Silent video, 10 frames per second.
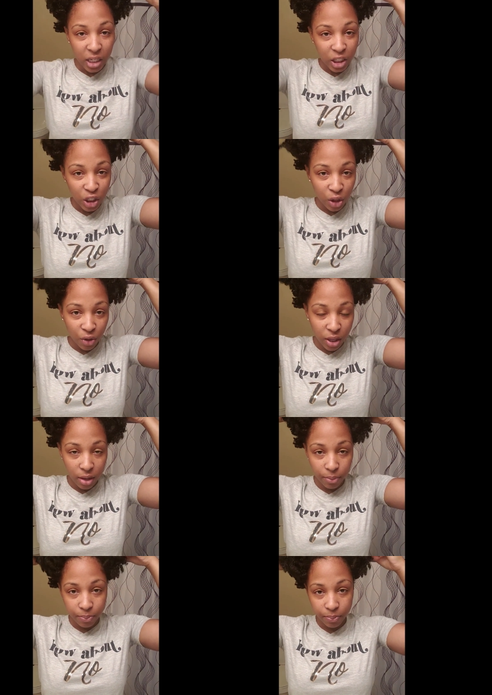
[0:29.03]
So
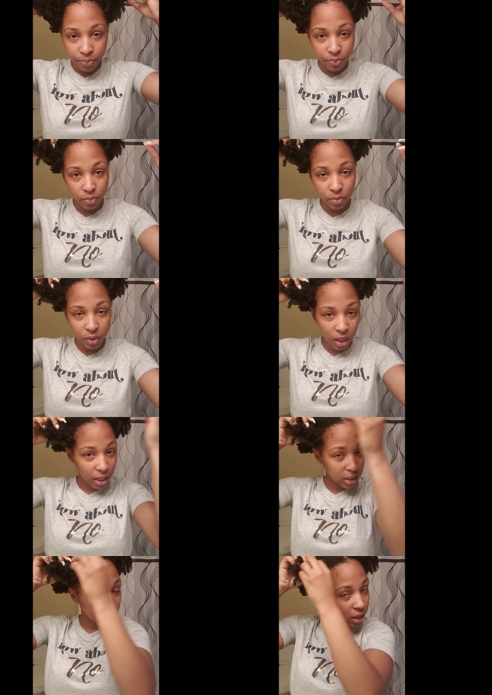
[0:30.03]
then I
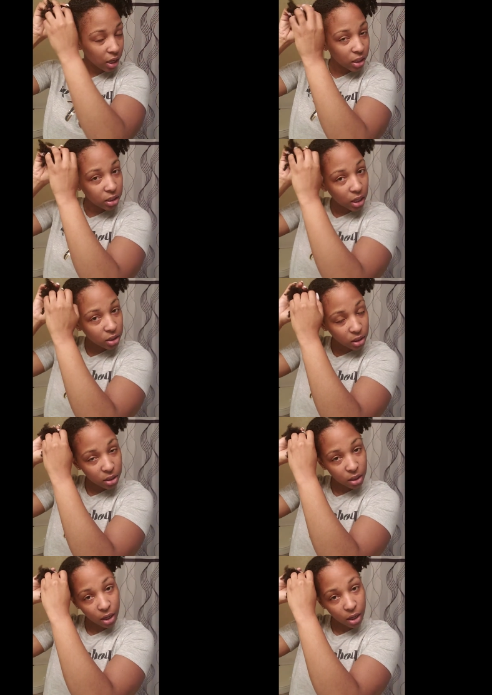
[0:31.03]
take each section